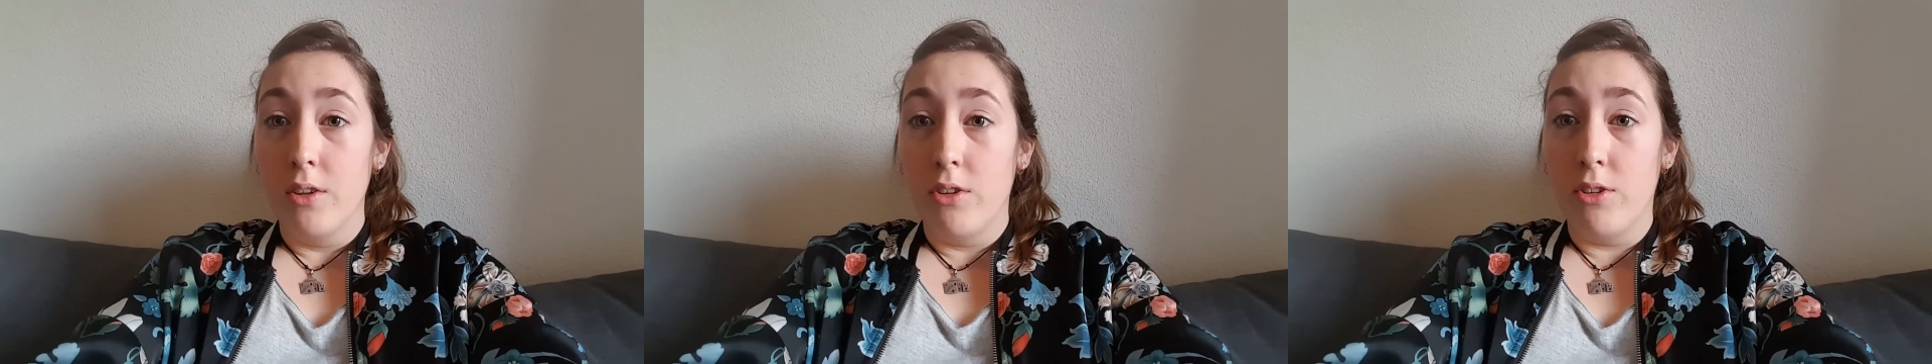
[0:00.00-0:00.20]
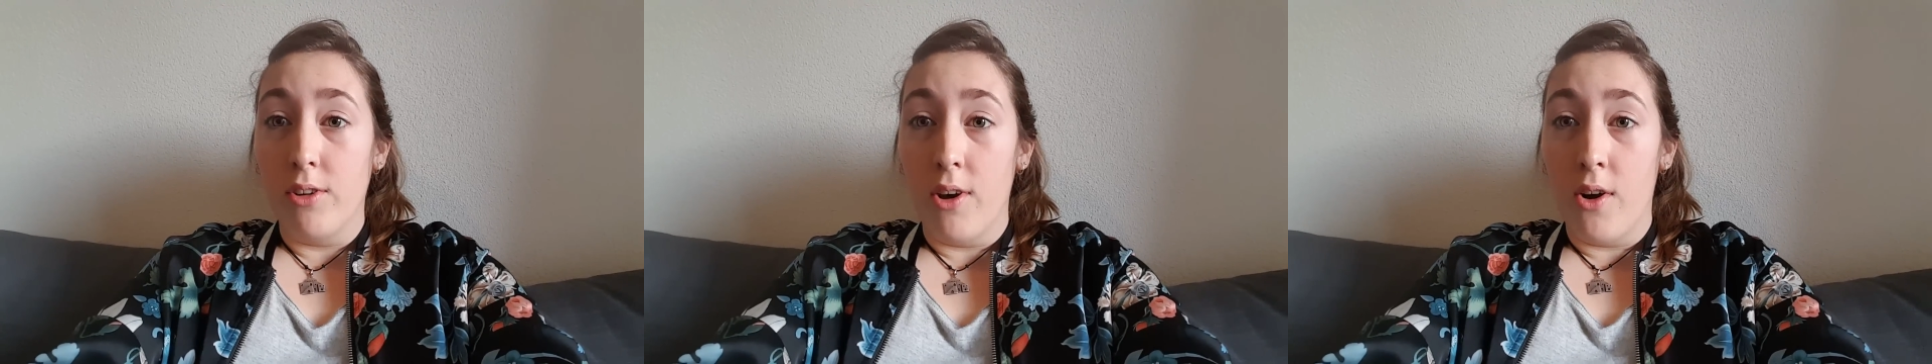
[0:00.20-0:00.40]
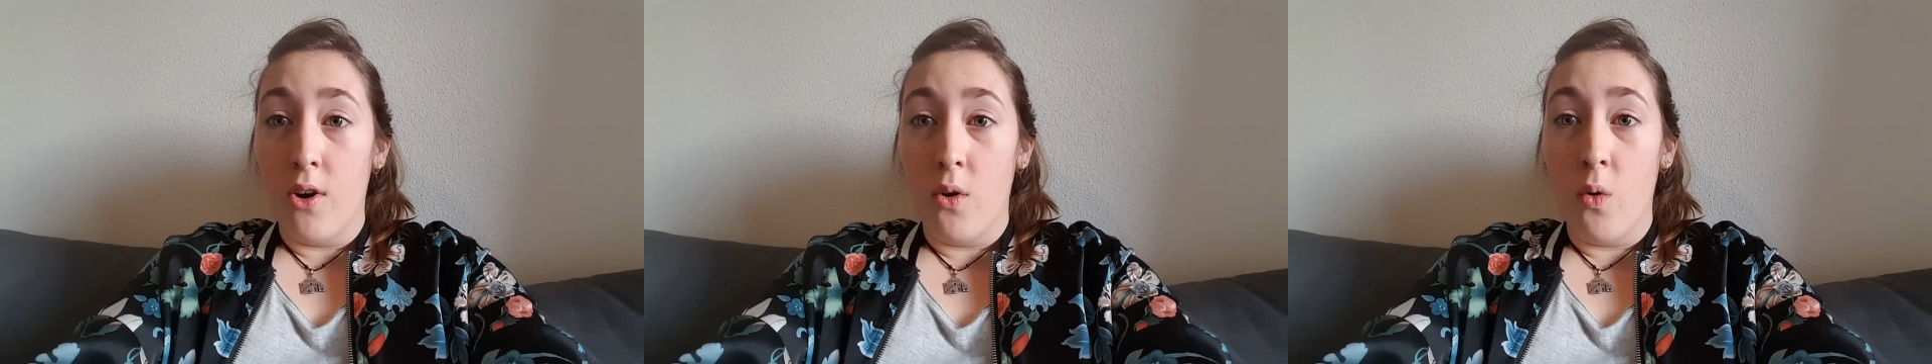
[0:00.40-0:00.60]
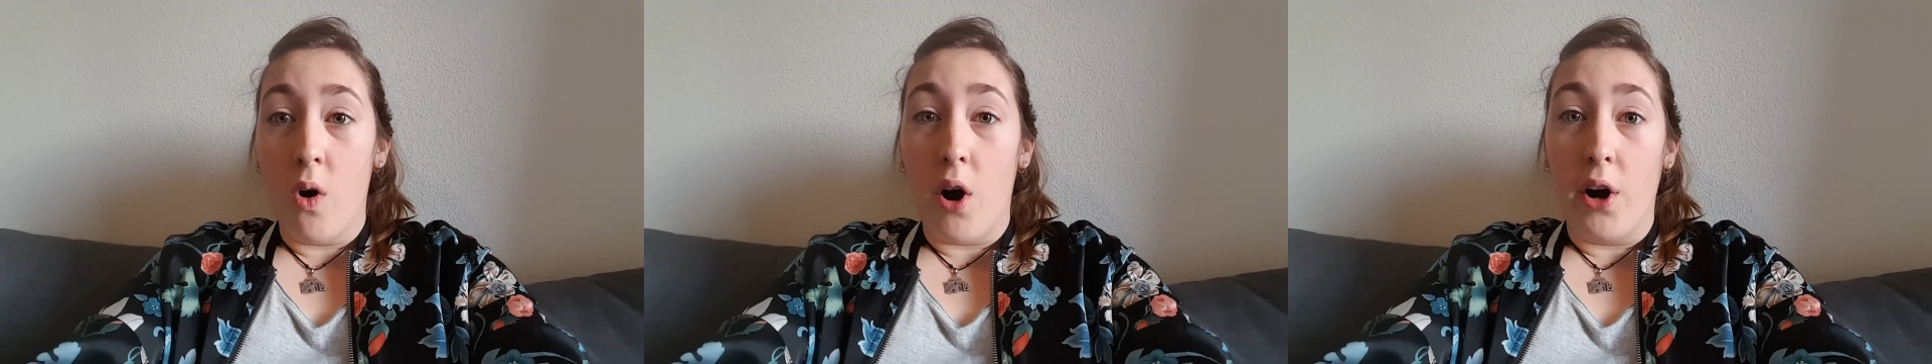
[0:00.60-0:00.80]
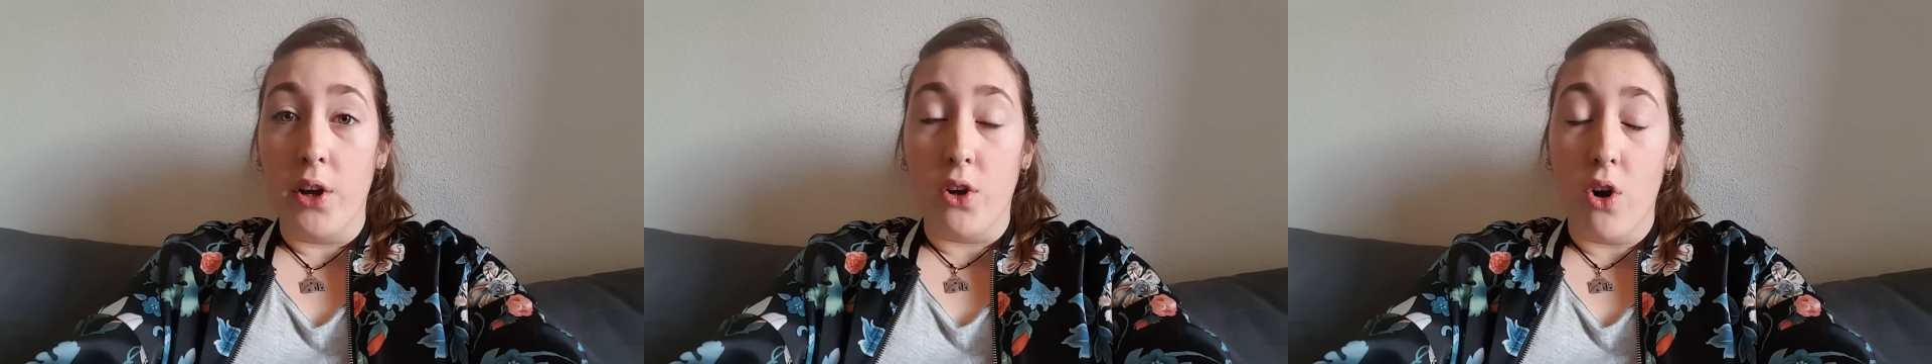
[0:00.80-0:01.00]

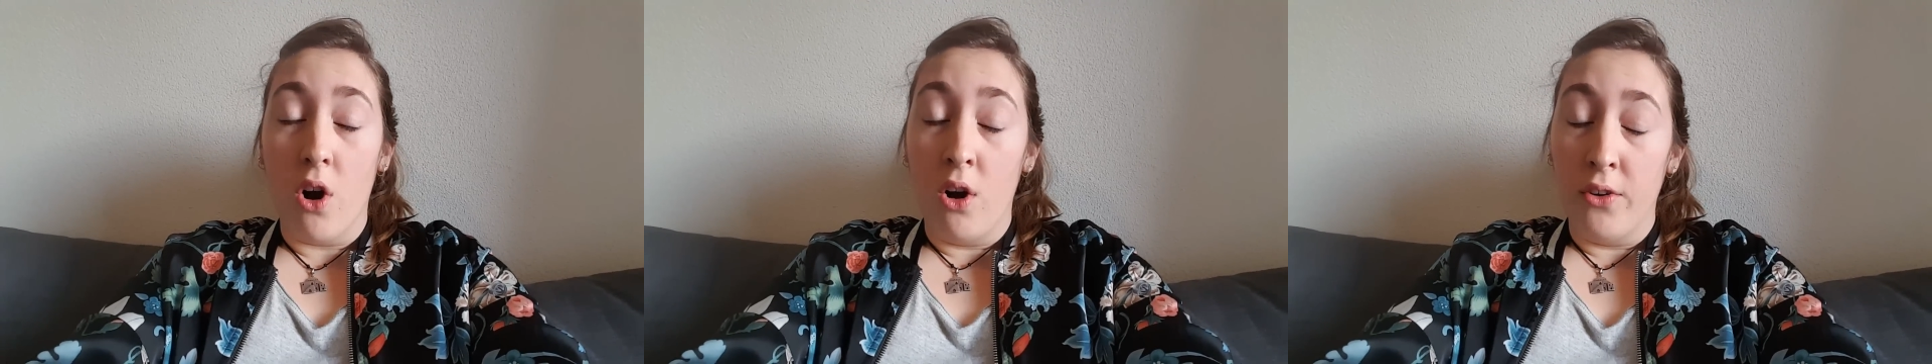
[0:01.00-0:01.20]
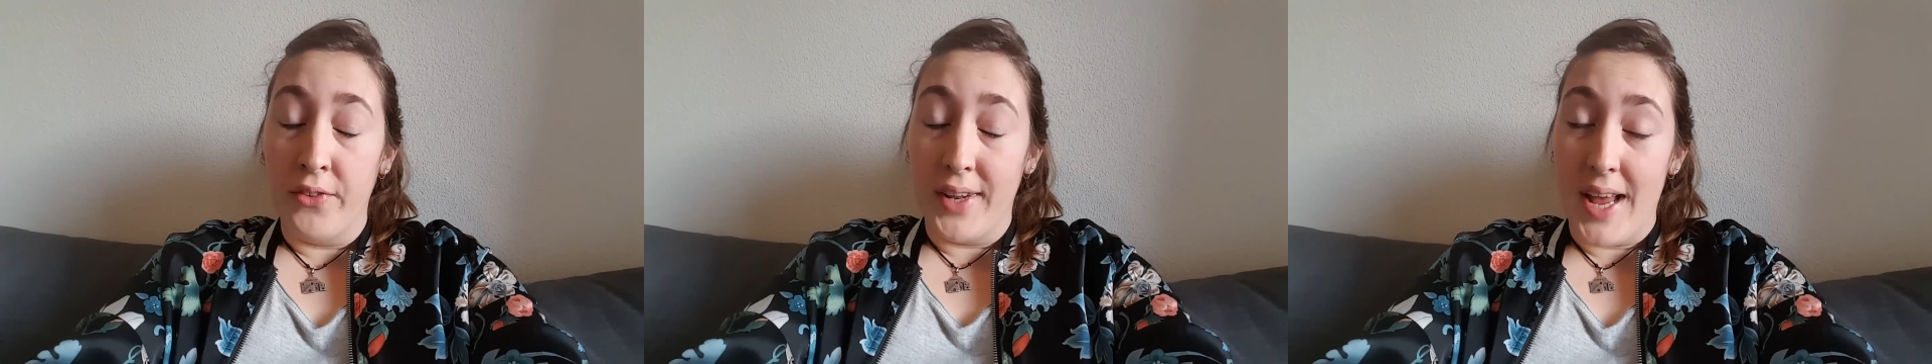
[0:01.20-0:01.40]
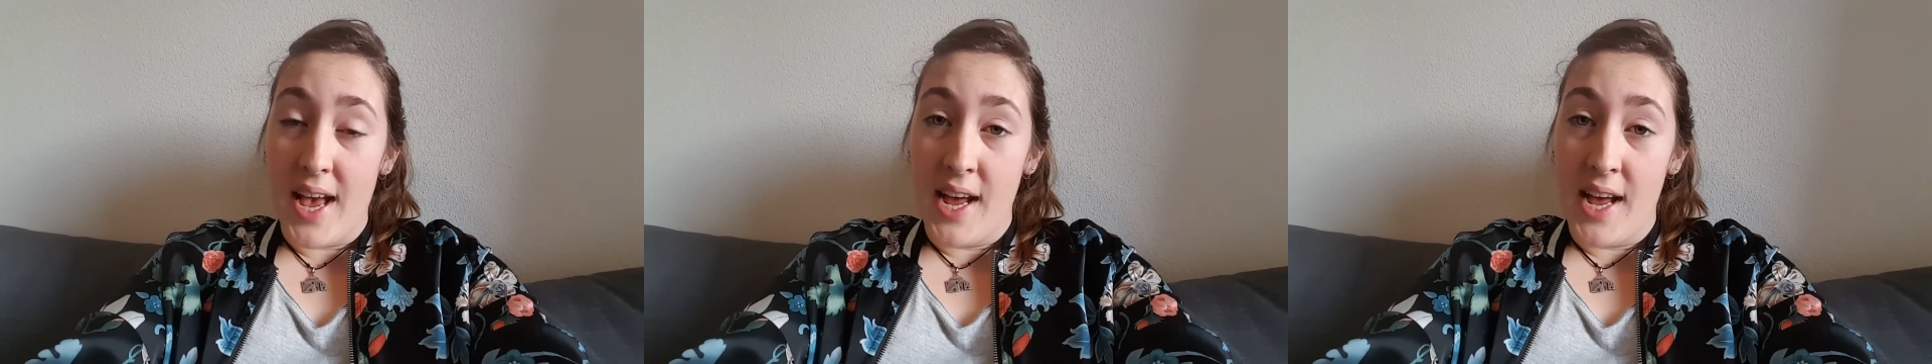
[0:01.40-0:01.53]
so I can't